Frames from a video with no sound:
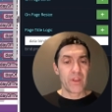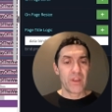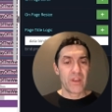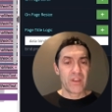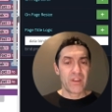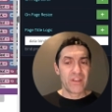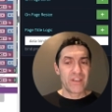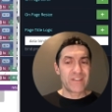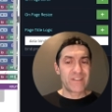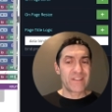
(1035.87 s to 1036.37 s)

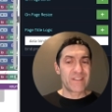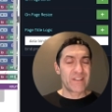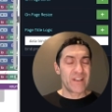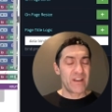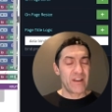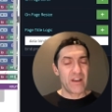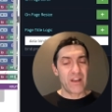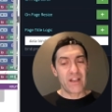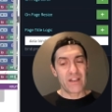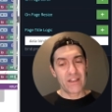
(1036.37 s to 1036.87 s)
This is
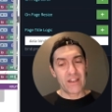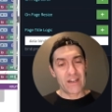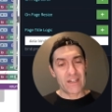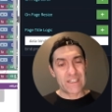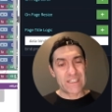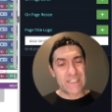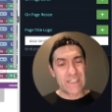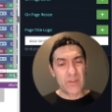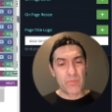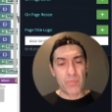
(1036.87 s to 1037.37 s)
a, a little
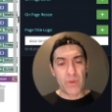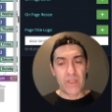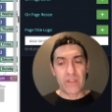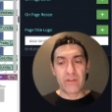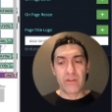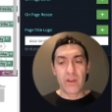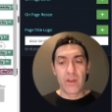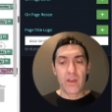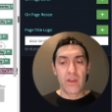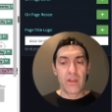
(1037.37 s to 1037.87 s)

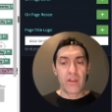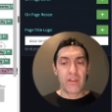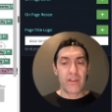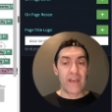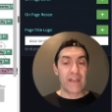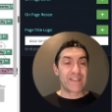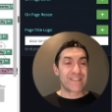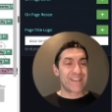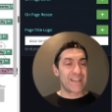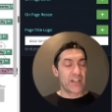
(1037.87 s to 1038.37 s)
tidbit
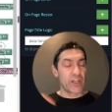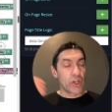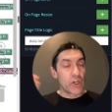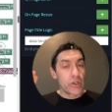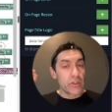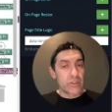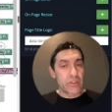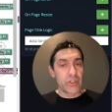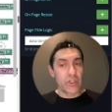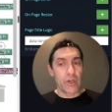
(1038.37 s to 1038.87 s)
that's kind of
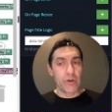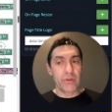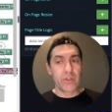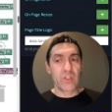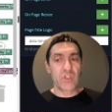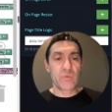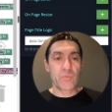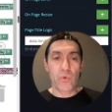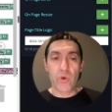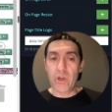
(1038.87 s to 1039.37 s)
good to know at
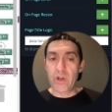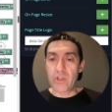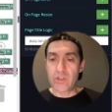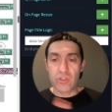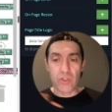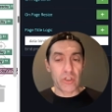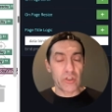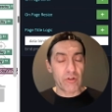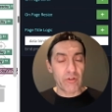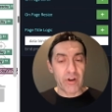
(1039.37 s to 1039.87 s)
this point. It's
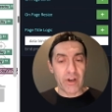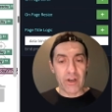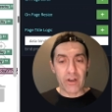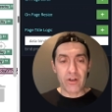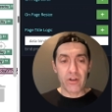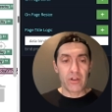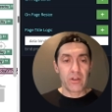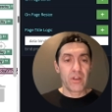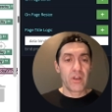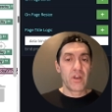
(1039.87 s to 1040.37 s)
not
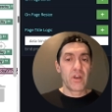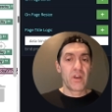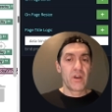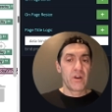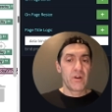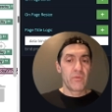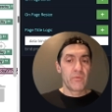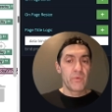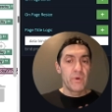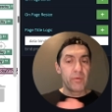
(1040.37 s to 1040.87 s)
critical.
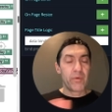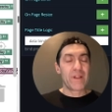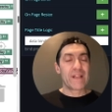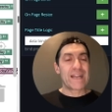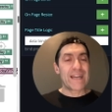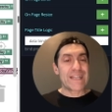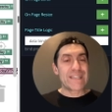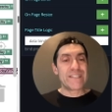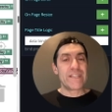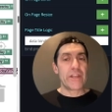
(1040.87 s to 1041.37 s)
We will
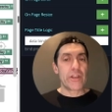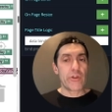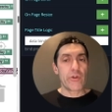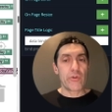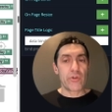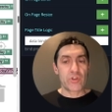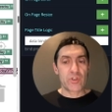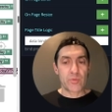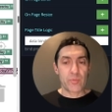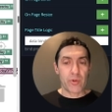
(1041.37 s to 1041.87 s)
continue
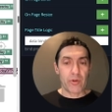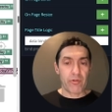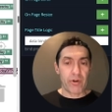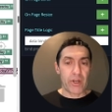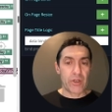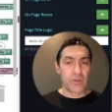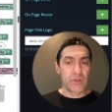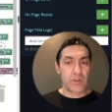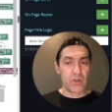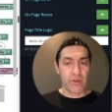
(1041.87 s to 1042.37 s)

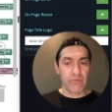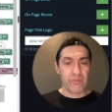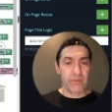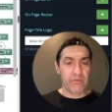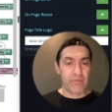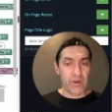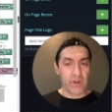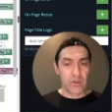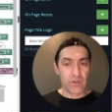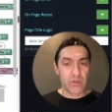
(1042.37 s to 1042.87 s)
exploration of the
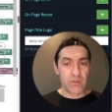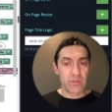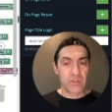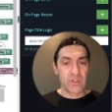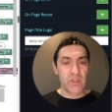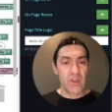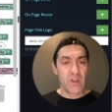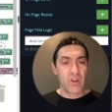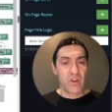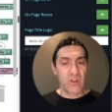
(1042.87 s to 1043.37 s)
functions
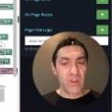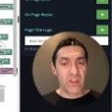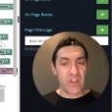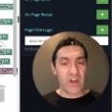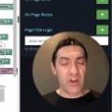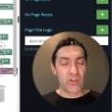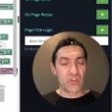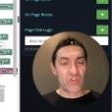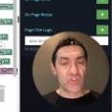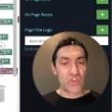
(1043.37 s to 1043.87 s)
that are
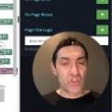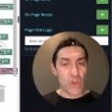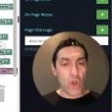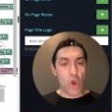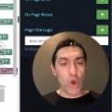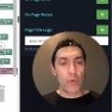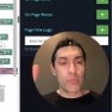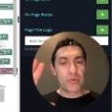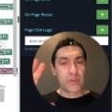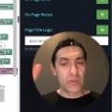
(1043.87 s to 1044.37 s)

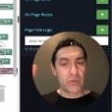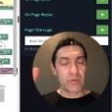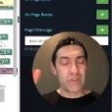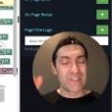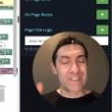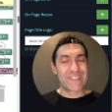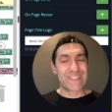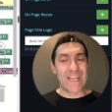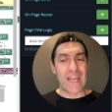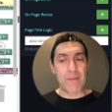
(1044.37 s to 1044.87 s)
scoped to the
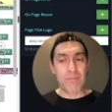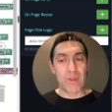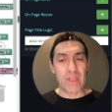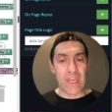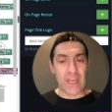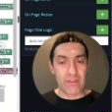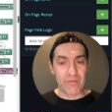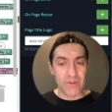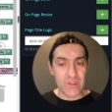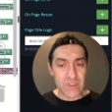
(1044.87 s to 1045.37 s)
same
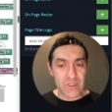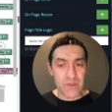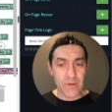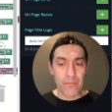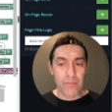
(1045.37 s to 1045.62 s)
canvas.